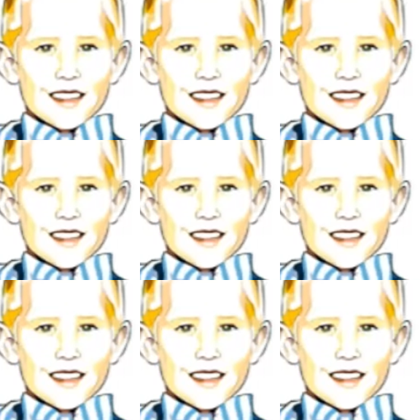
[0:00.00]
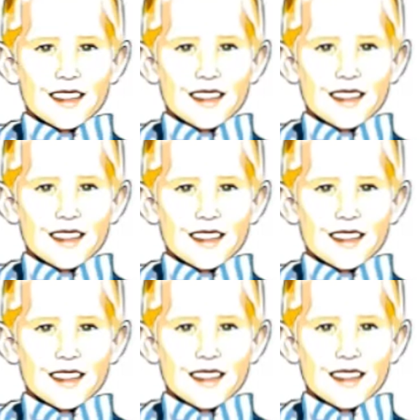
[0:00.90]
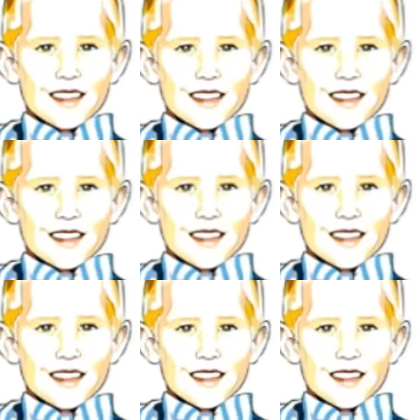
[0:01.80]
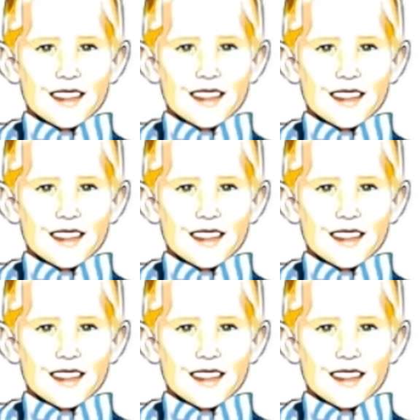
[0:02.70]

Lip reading: (silent)